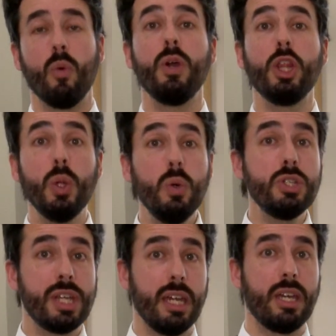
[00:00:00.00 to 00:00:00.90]
we
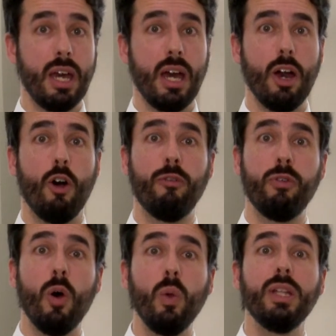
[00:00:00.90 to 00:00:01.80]
do take care of
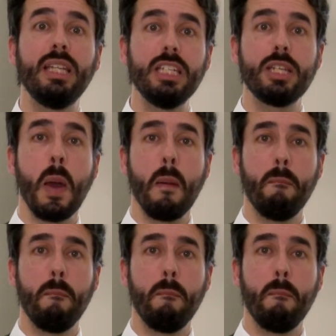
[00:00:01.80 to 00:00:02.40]
all these